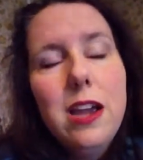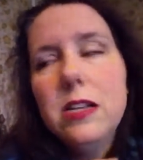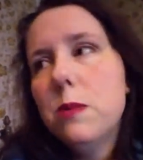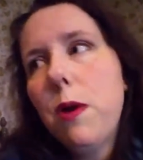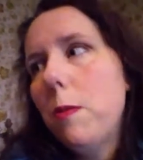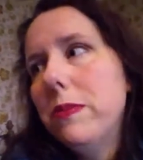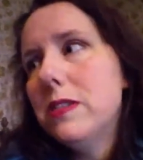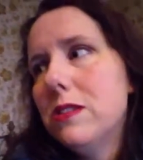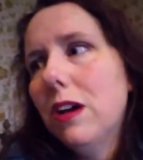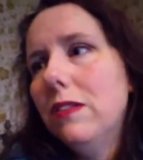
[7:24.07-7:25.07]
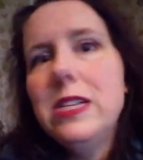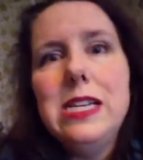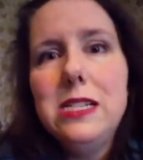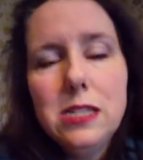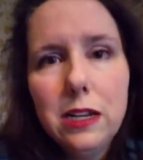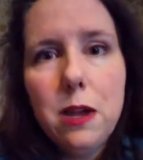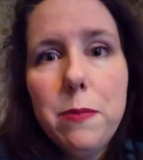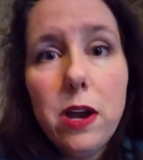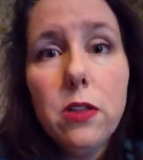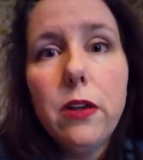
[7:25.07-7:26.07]
It's a problem that's solved easily
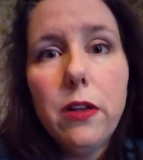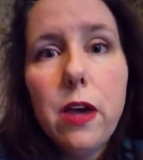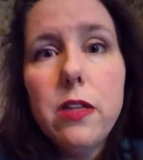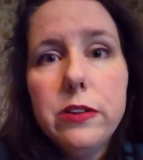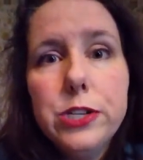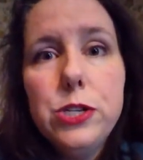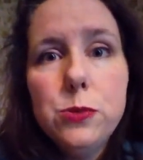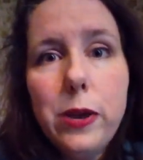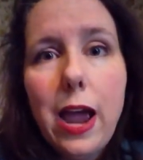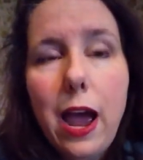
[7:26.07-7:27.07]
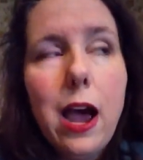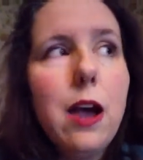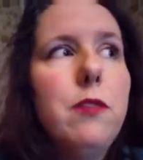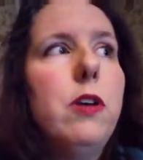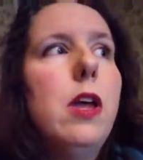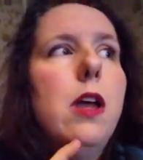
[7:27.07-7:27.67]
compared to a lot of the other issues we have,